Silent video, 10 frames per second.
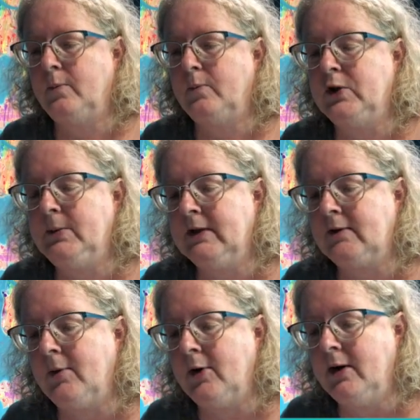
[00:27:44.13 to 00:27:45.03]
presumably
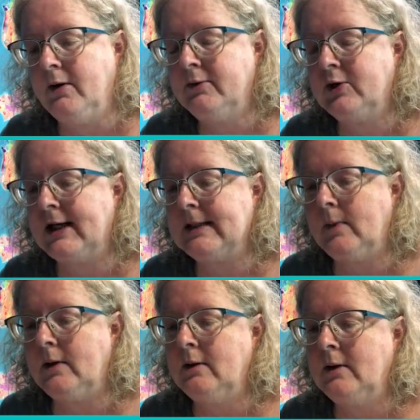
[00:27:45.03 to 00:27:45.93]
from her,
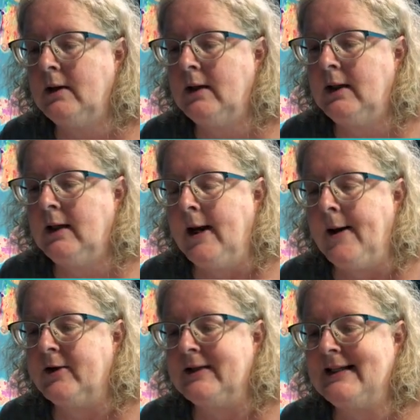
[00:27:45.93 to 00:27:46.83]
Jasper,
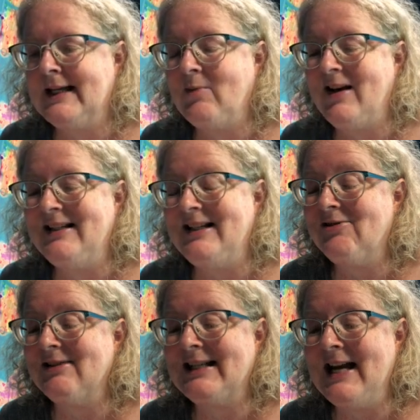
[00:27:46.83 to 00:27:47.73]
because it says, "My
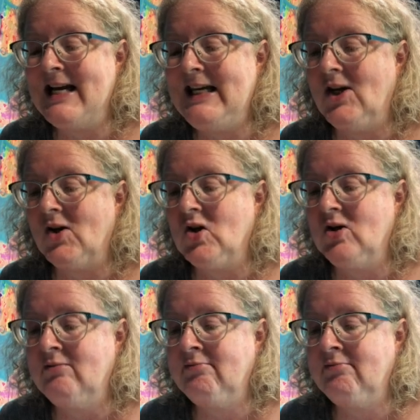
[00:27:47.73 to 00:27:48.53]
dearest honey girl."